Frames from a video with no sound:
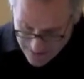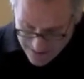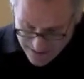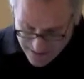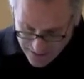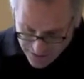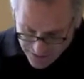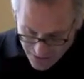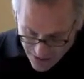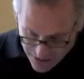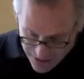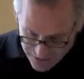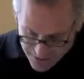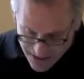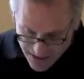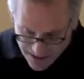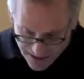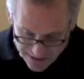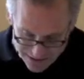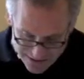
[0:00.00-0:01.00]
As I
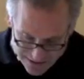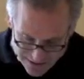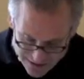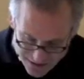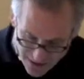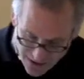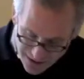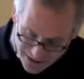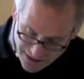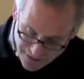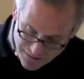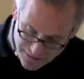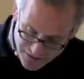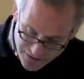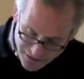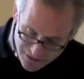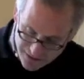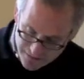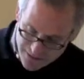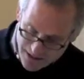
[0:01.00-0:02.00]
kept
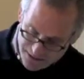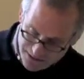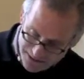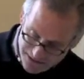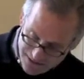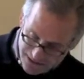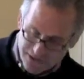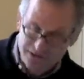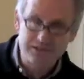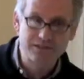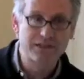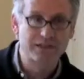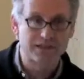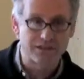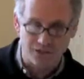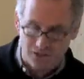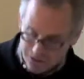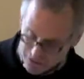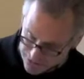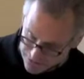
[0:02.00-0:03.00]
thinking about this, I couldn't
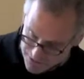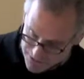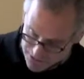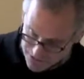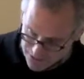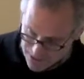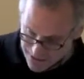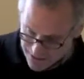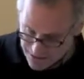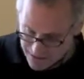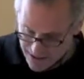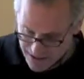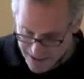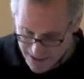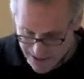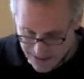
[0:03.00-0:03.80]
get the Harlem store out of my